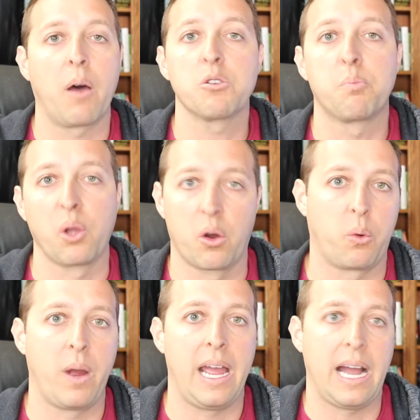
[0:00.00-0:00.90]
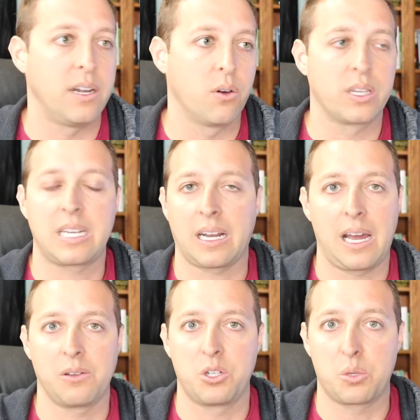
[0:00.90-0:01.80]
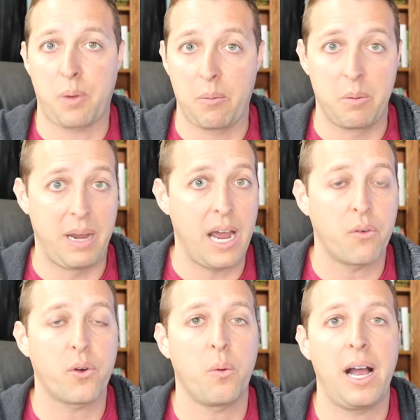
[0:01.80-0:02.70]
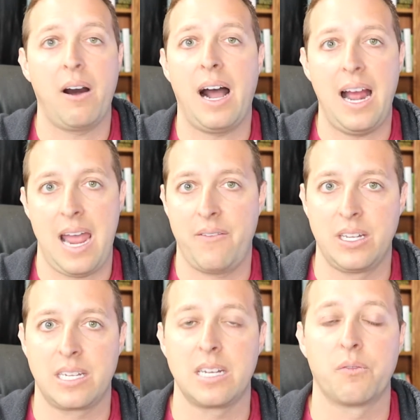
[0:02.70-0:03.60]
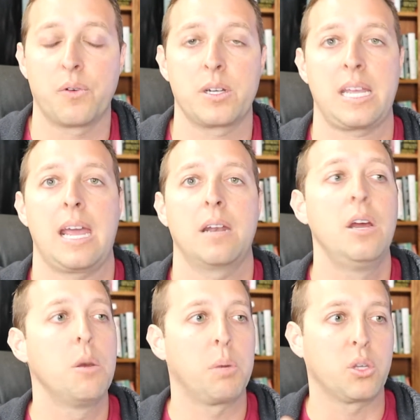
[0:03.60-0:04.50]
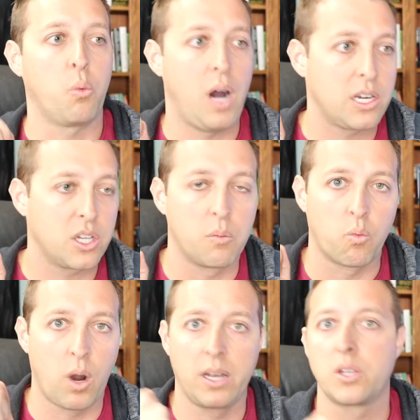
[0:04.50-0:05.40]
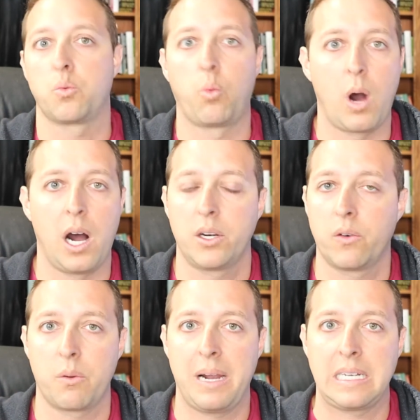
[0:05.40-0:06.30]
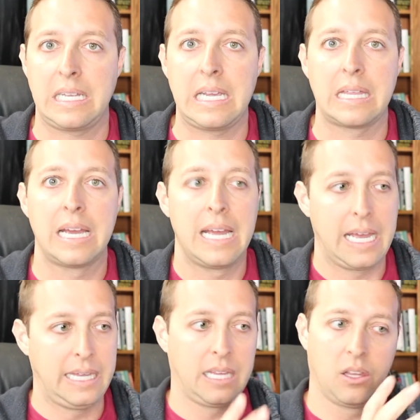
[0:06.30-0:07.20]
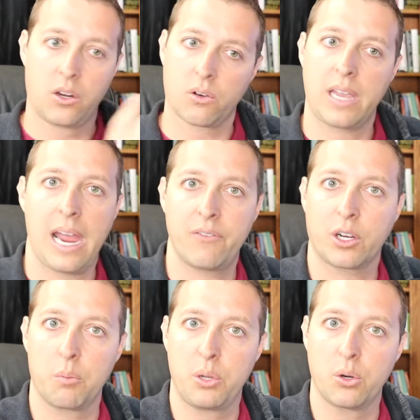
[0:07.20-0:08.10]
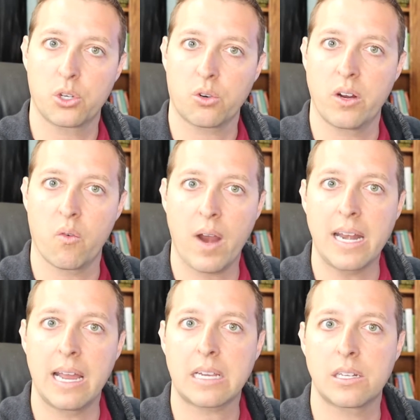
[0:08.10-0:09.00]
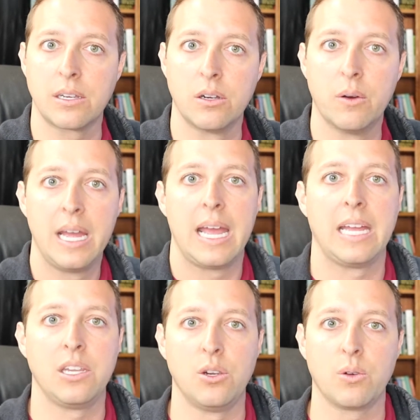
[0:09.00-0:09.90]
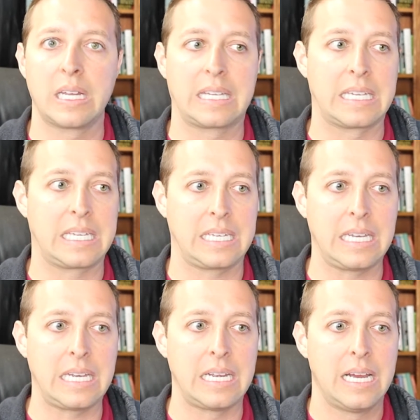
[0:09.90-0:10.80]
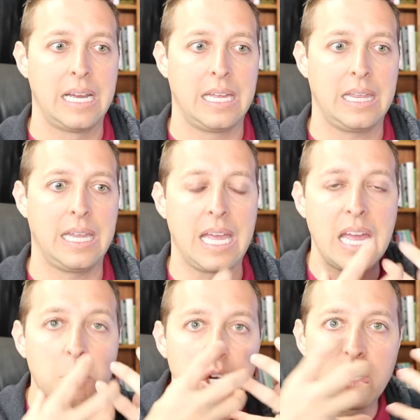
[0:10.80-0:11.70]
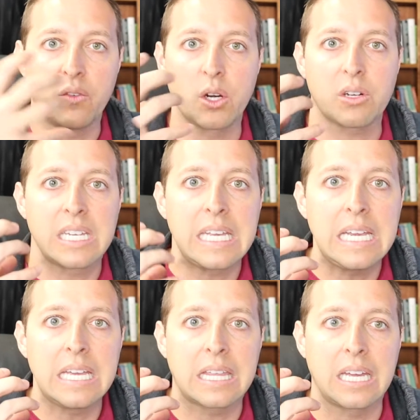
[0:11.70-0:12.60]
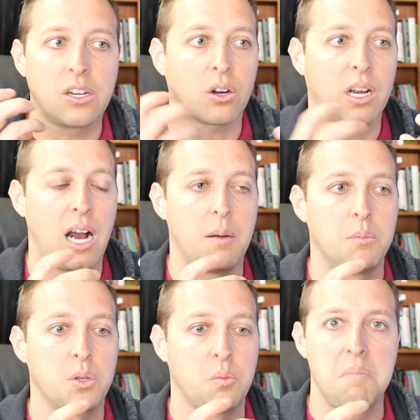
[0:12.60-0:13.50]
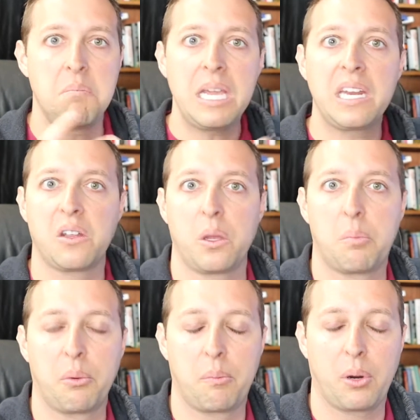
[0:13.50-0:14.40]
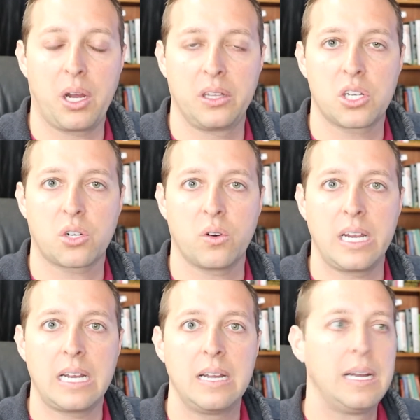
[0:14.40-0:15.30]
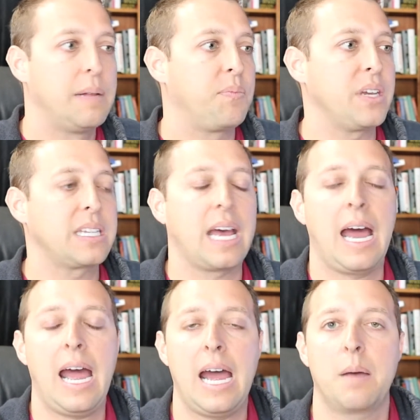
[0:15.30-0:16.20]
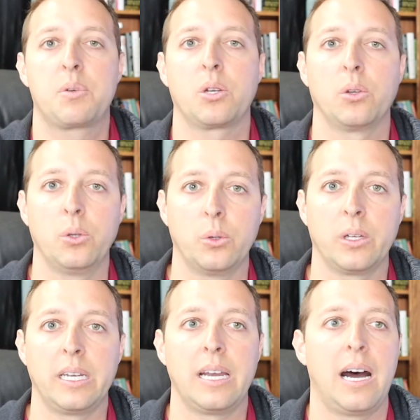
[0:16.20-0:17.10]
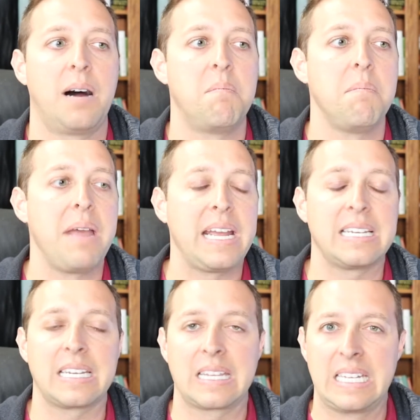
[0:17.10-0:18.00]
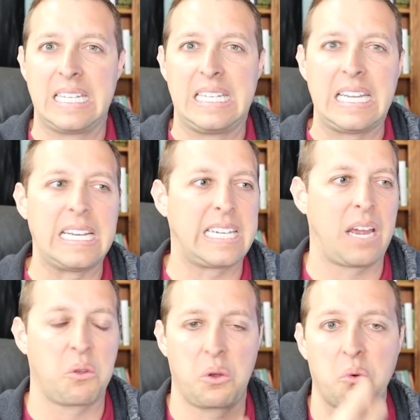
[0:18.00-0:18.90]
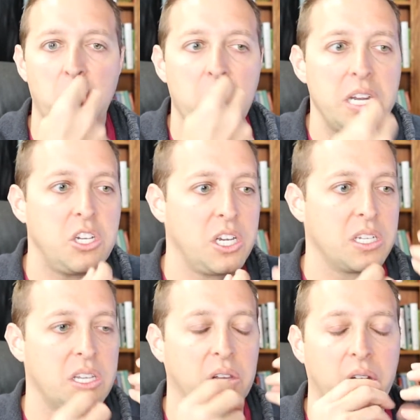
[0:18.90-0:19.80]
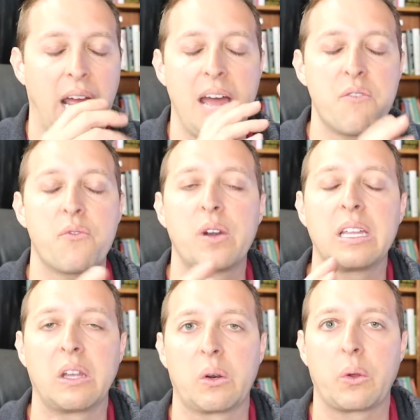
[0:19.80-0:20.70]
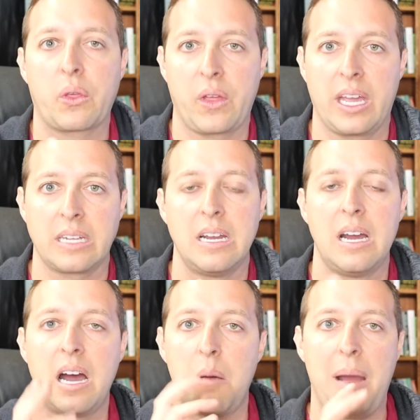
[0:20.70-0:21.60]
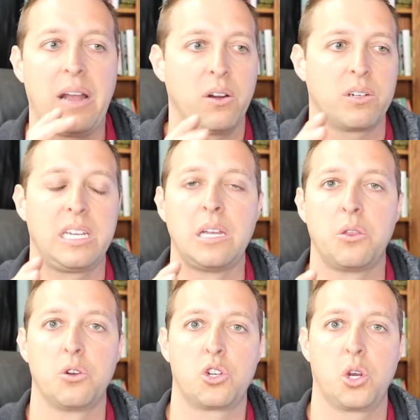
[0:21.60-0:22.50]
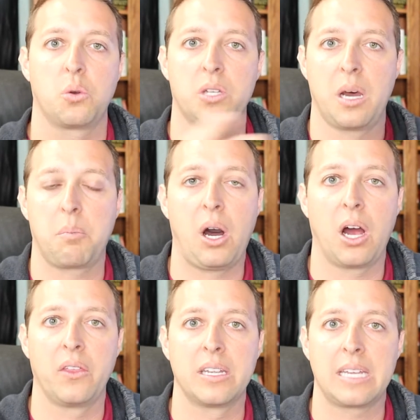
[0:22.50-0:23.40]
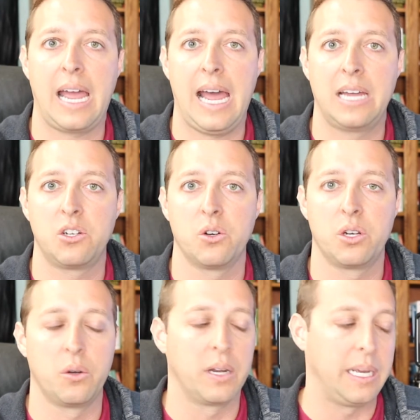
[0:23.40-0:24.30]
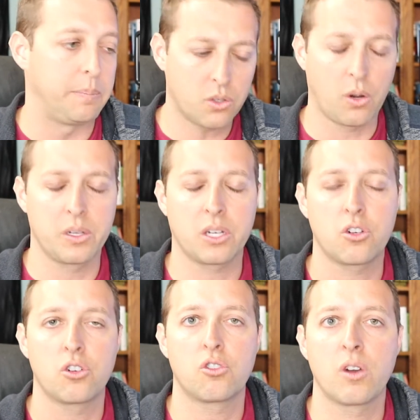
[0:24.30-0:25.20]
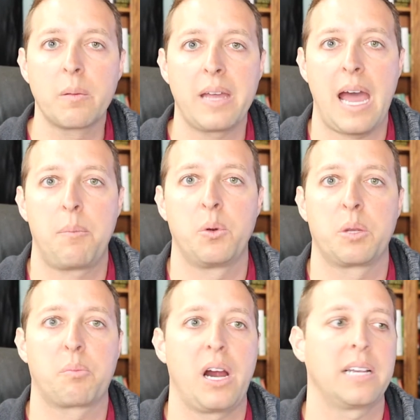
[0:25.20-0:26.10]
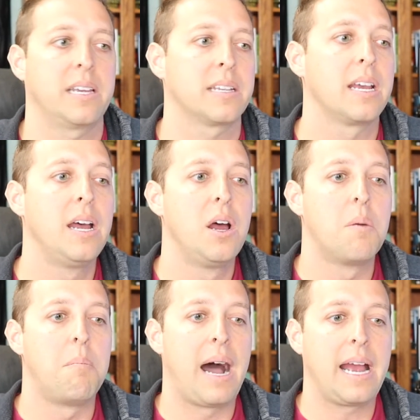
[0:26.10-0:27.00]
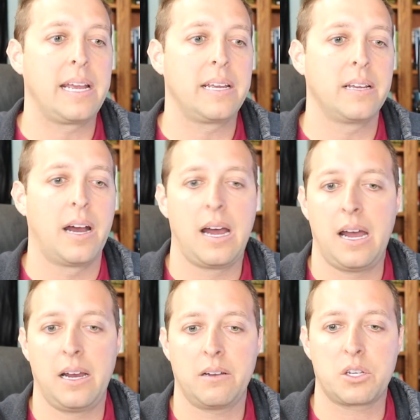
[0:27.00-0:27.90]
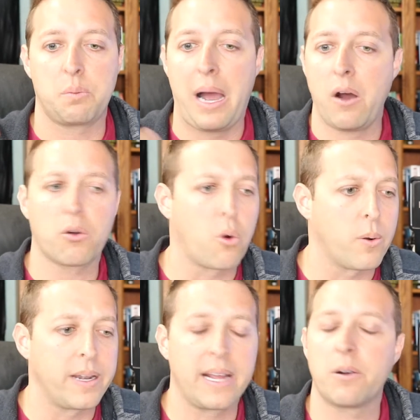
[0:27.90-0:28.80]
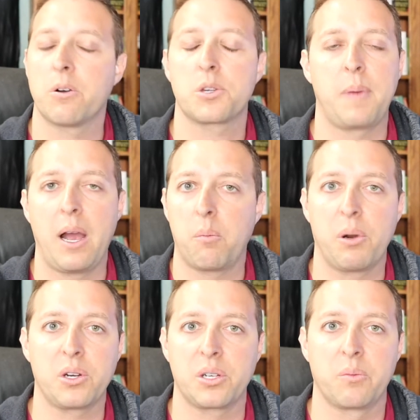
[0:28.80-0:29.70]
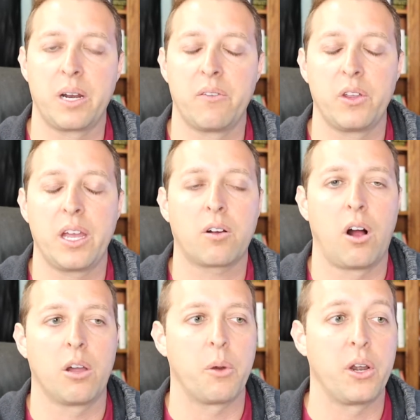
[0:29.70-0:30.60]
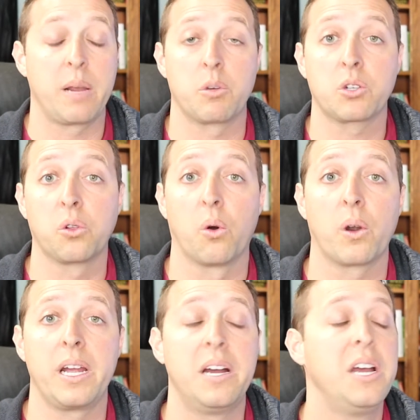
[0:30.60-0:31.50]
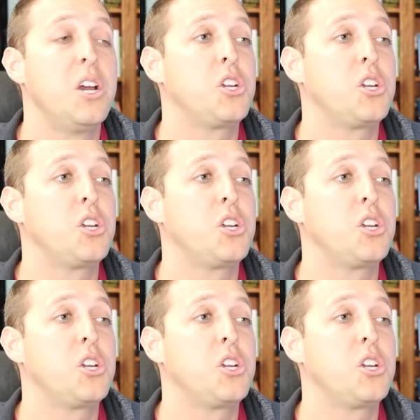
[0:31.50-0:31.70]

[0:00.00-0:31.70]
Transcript: I was blown away. I know this technology's probably been out for a while. I haven't seen it firsthand, but to watch them run this wand over my teeth and they literally have the computer screen right next to you and you get to see the image of your teeth and your gums immediately put on the screen, it's absolutely amazing. The detail, the ridges, the every little thing about your teeth shows up on this as you're doing it. So I was extremely happy with the process. My uh, smile coordinator or smile person, whatever they call them, her name was Gloria.